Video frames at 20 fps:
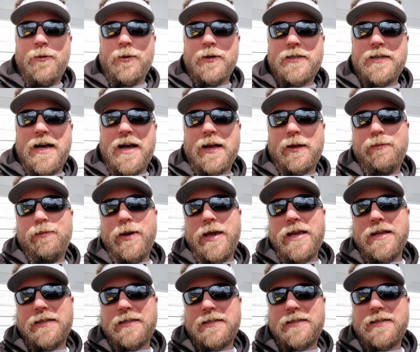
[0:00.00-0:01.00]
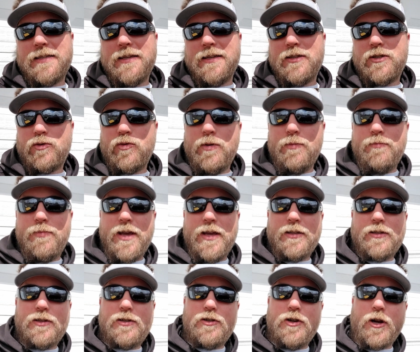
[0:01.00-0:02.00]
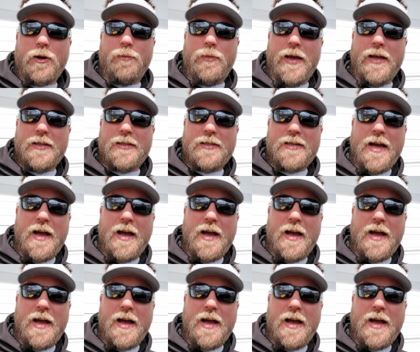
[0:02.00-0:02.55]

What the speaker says: We talk baits, swim baits, jerk baits,